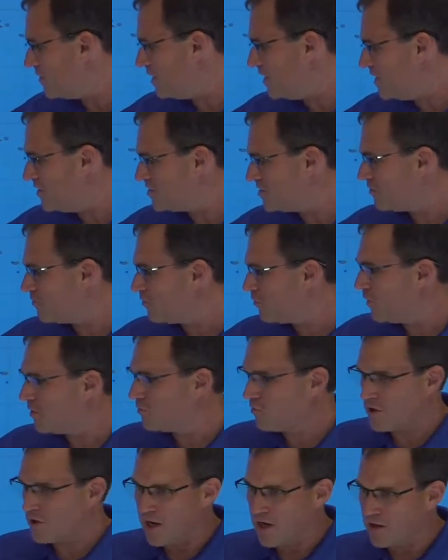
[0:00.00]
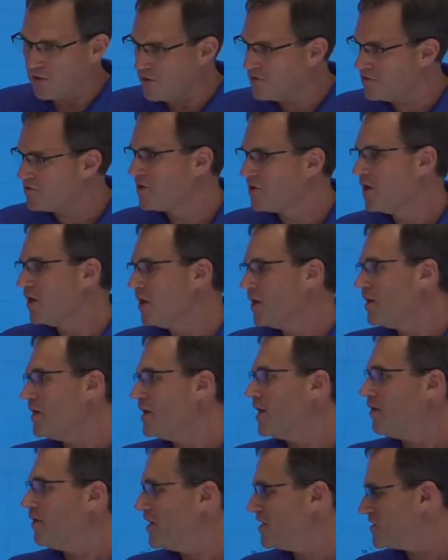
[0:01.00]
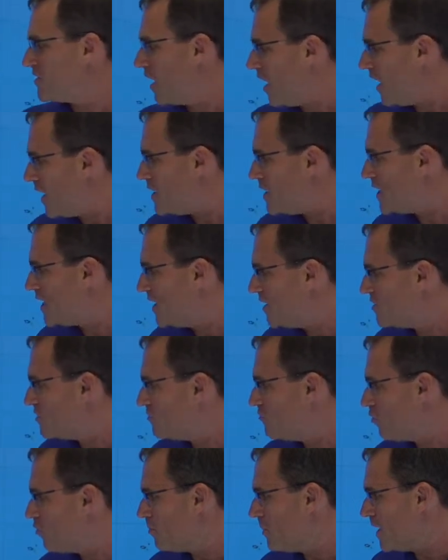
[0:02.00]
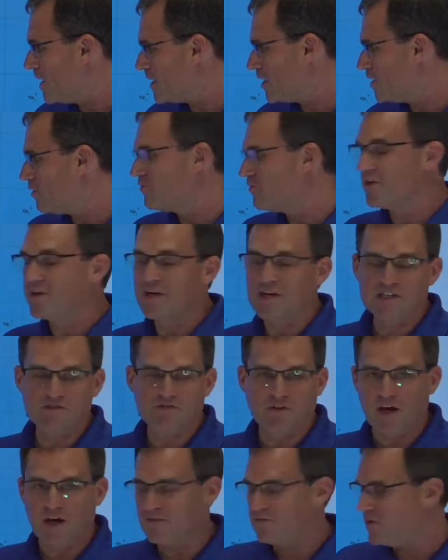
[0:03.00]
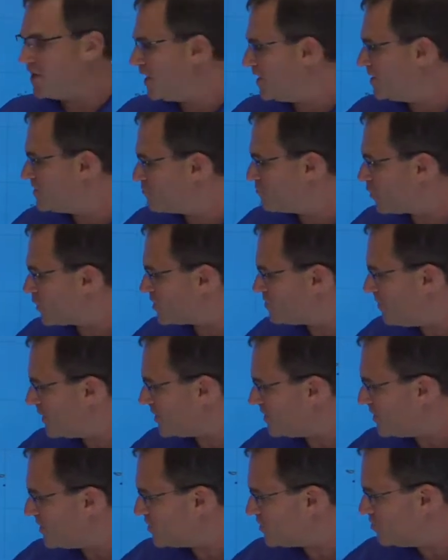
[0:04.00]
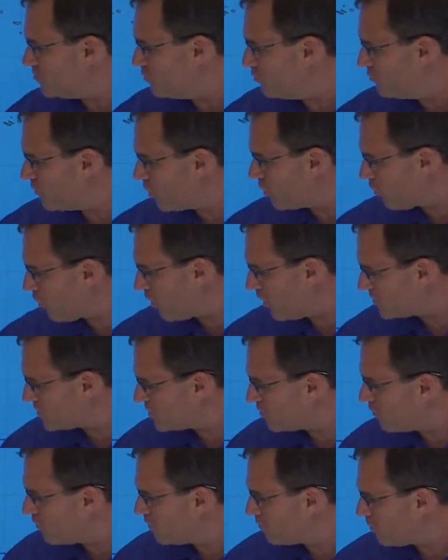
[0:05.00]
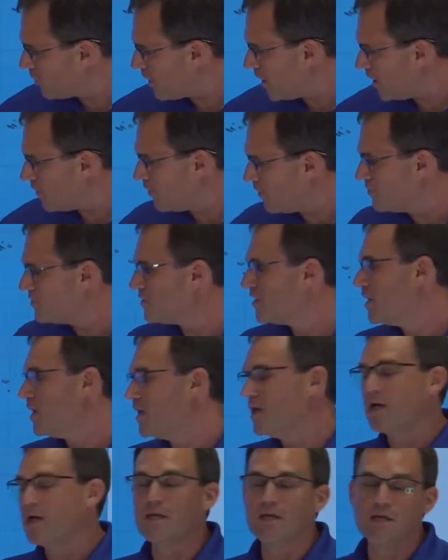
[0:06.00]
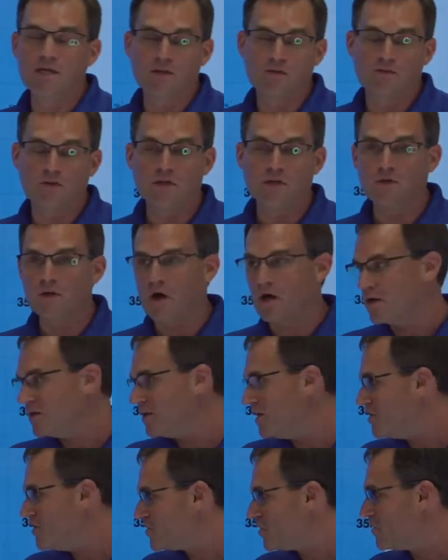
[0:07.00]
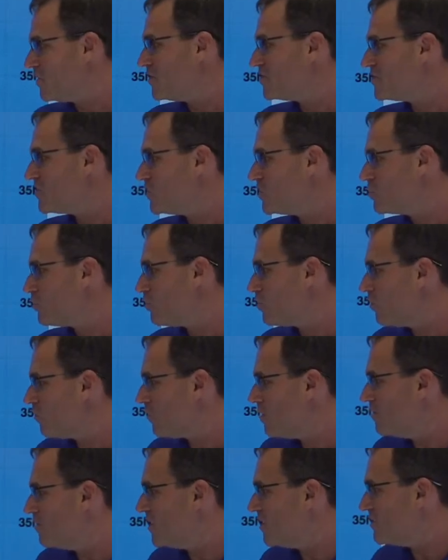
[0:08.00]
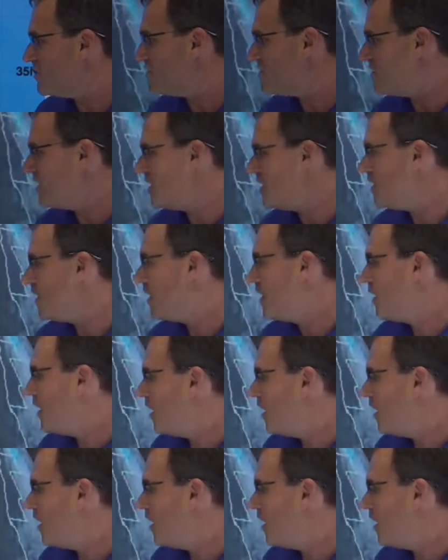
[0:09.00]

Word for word: to the east of the Windward Islands islands now has a high chance of formation over the next five days. We're expecting it to move across the Windward Islands and into the uh, eastern and central Caribbean Sea.